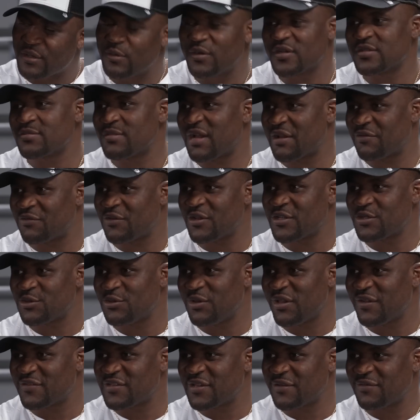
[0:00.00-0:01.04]
was my first
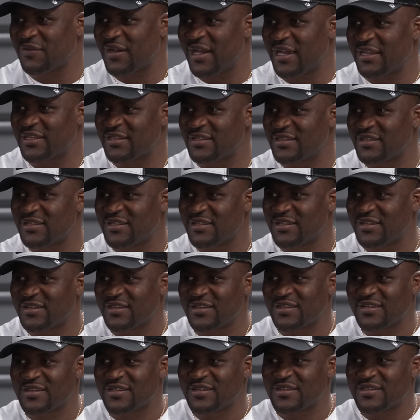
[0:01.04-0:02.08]
U F C fight.
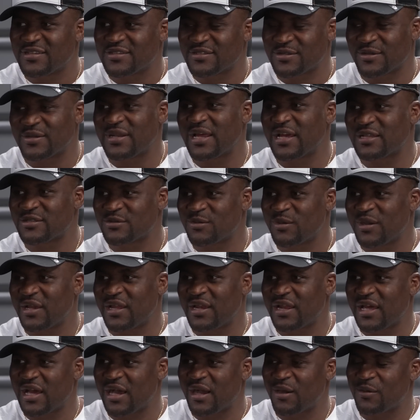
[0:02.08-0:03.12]
Okay. So that's
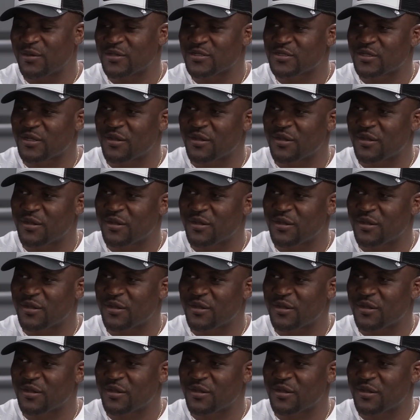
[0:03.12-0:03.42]
when I was